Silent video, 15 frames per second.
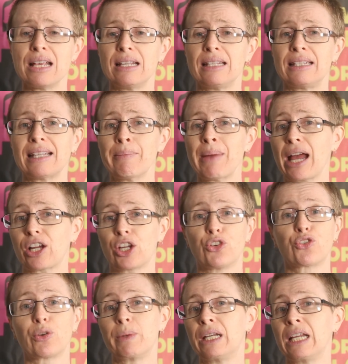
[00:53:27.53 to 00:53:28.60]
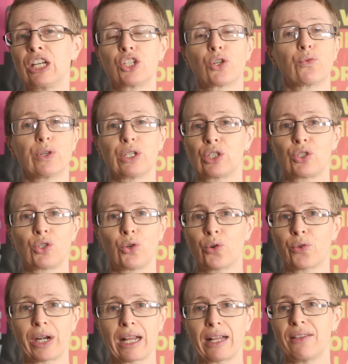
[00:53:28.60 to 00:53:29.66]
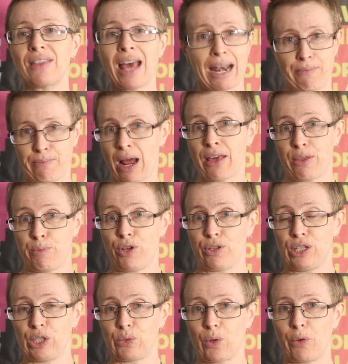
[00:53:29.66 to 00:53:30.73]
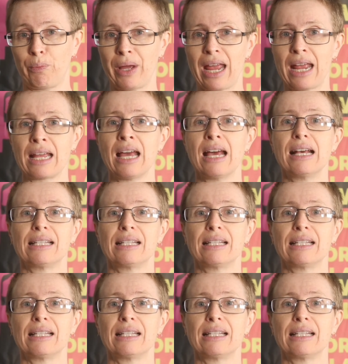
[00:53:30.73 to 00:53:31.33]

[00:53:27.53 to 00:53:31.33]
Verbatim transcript: somehow contributing to restoring that other person's well-being,